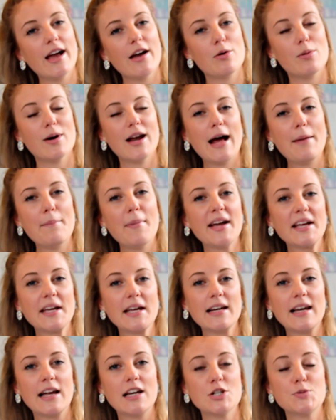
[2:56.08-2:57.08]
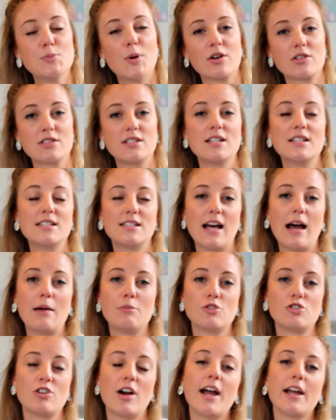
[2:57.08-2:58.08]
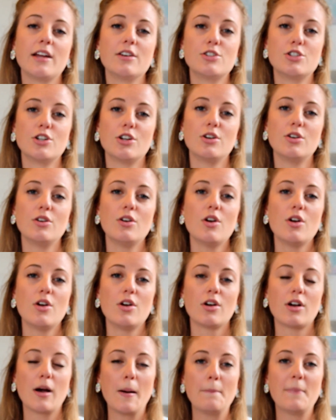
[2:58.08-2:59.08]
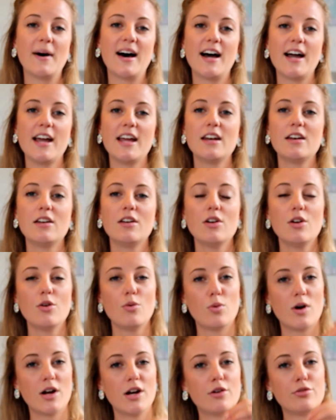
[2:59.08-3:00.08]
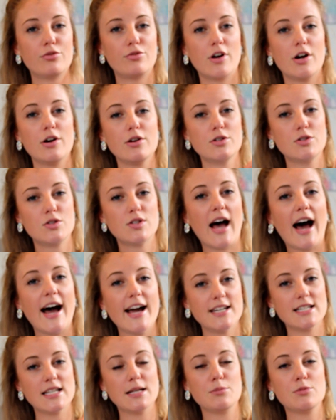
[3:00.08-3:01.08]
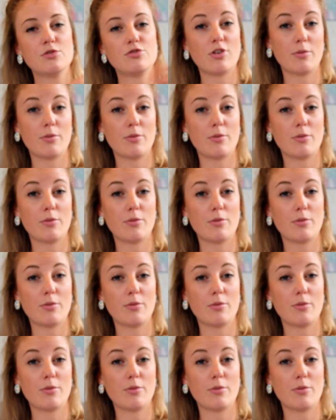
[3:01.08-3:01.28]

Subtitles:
When I'm making lunchboxes, I'm trying to combine one of those items